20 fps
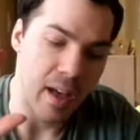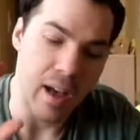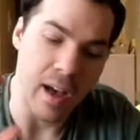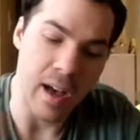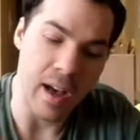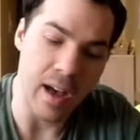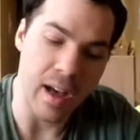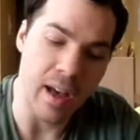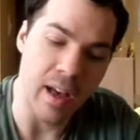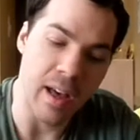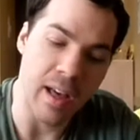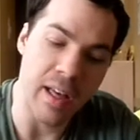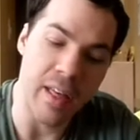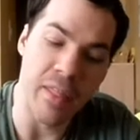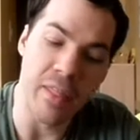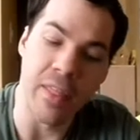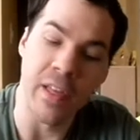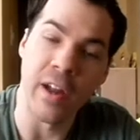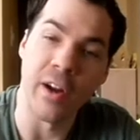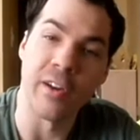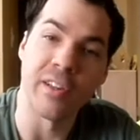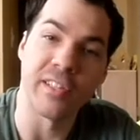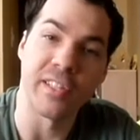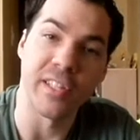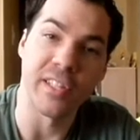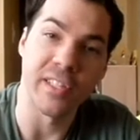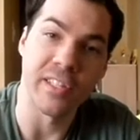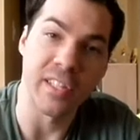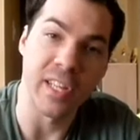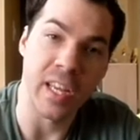there's
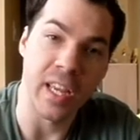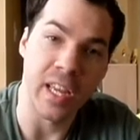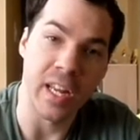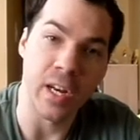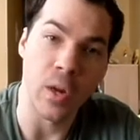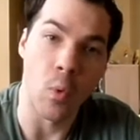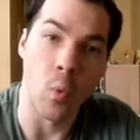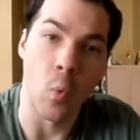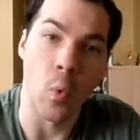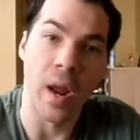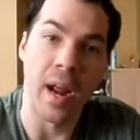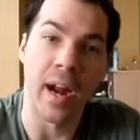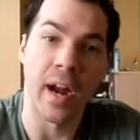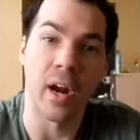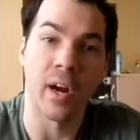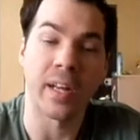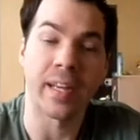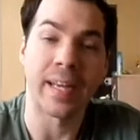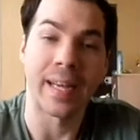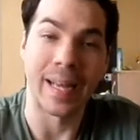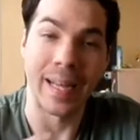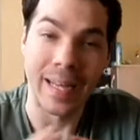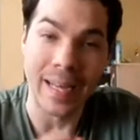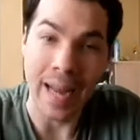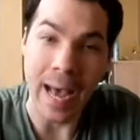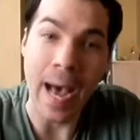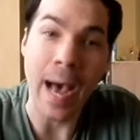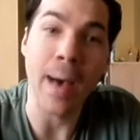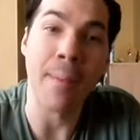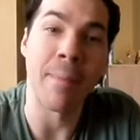a scene where
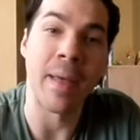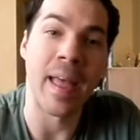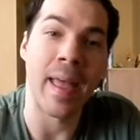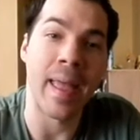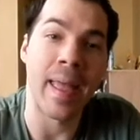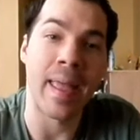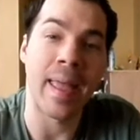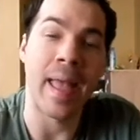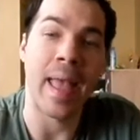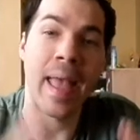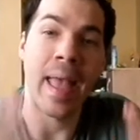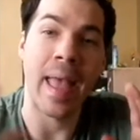Kaname